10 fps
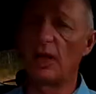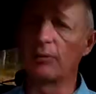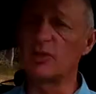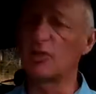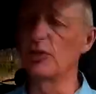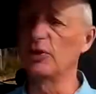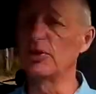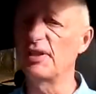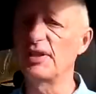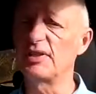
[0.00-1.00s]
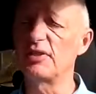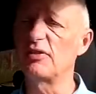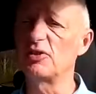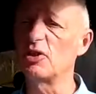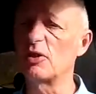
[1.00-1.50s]
just annoyed. I need
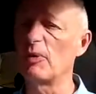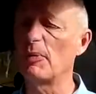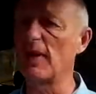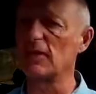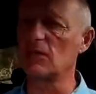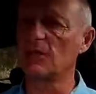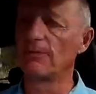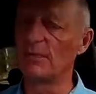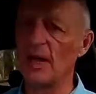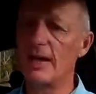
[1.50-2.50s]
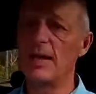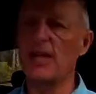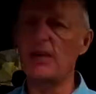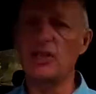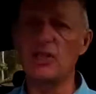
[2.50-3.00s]
to do something better. So
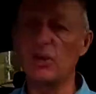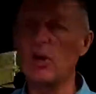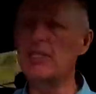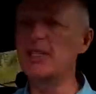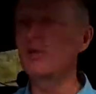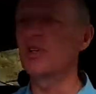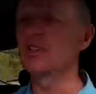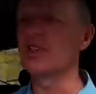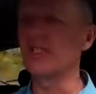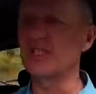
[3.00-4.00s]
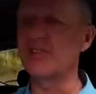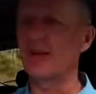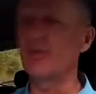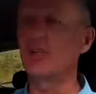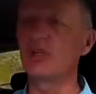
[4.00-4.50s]
anyway, so what I did was, on this
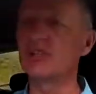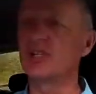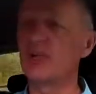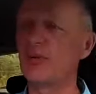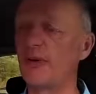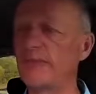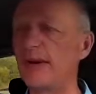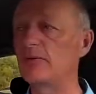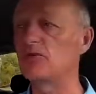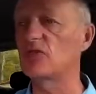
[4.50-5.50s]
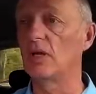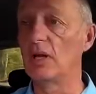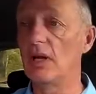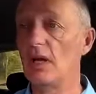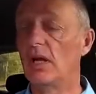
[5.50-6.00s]
night when I couldn't sleep, I found
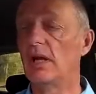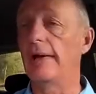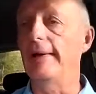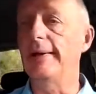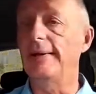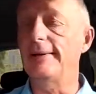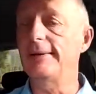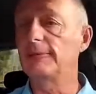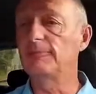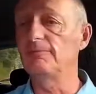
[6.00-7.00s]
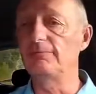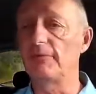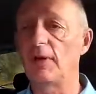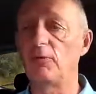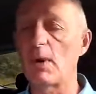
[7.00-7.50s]

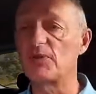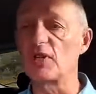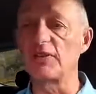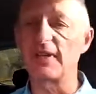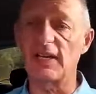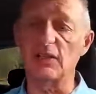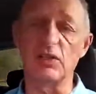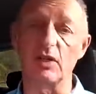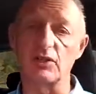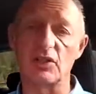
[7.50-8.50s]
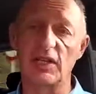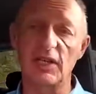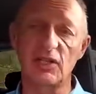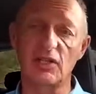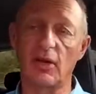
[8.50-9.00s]
a website that had got a
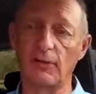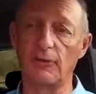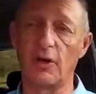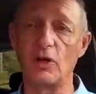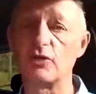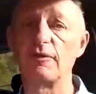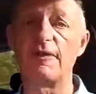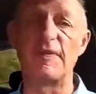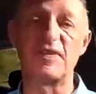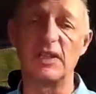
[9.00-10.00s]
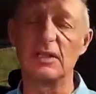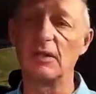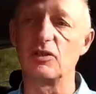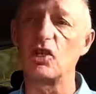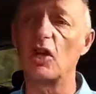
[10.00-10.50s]
list of
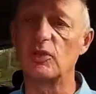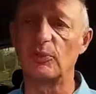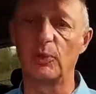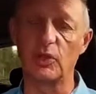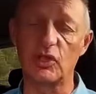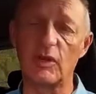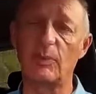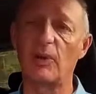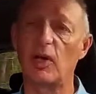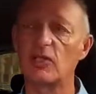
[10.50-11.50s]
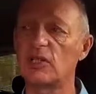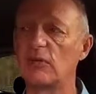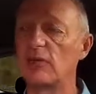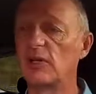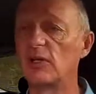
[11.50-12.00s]
115 charging points around
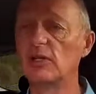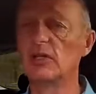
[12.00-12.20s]
Barcelona